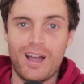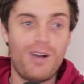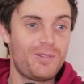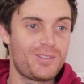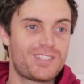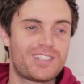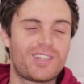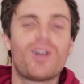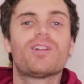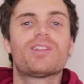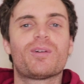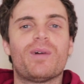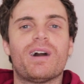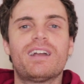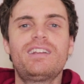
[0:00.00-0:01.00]
I wasn't the
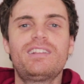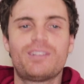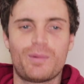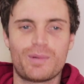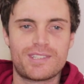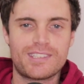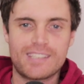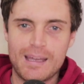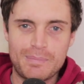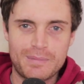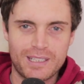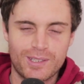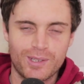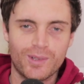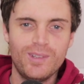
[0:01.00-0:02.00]
only one that was
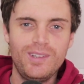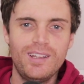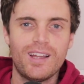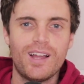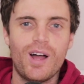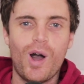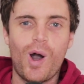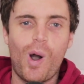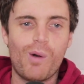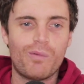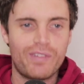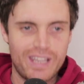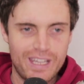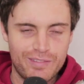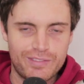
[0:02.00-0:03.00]
skeptical
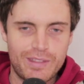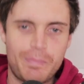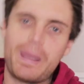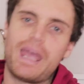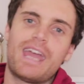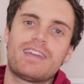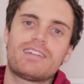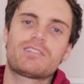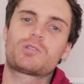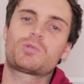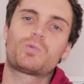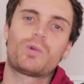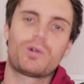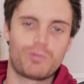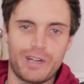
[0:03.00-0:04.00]
of if the
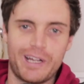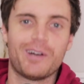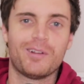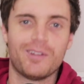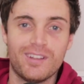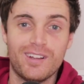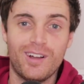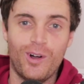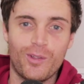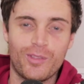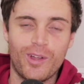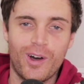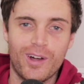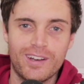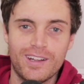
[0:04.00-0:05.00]
pandas were real or
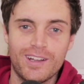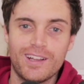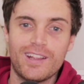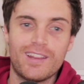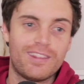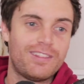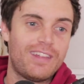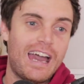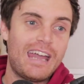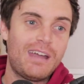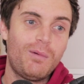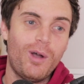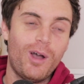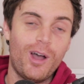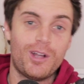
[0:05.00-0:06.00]
not. They
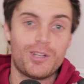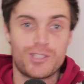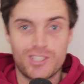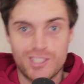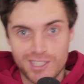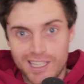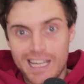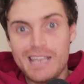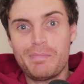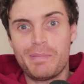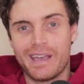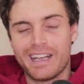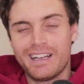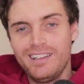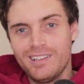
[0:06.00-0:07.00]
were
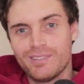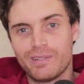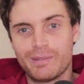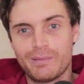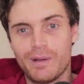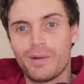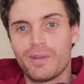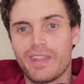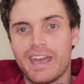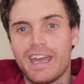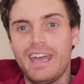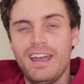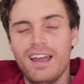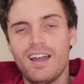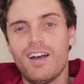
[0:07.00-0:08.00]
sleeping when we were
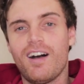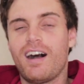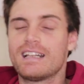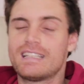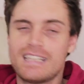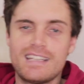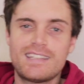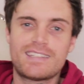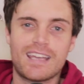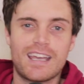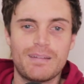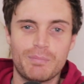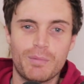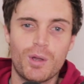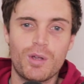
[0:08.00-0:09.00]
there. I did see
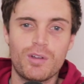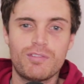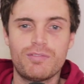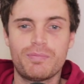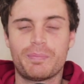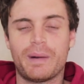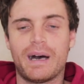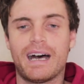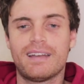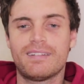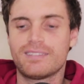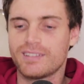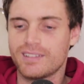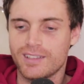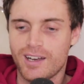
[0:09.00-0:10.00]
it move,
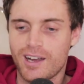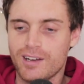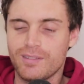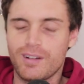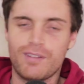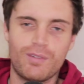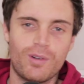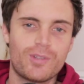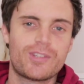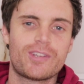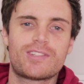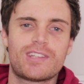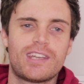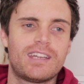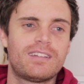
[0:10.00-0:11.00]
but, I've also
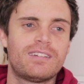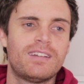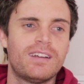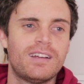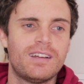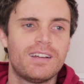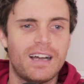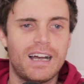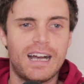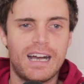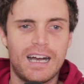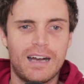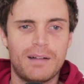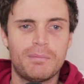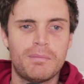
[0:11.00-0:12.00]
seen
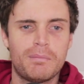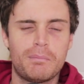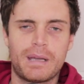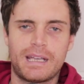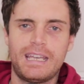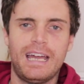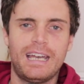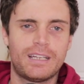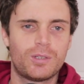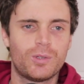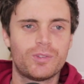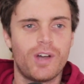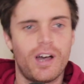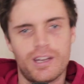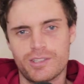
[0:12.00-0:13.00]
mechanical
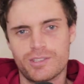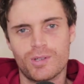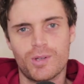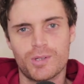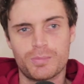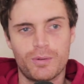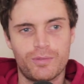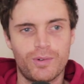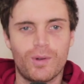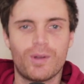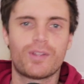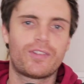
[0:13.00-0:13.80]
dinosaurs before.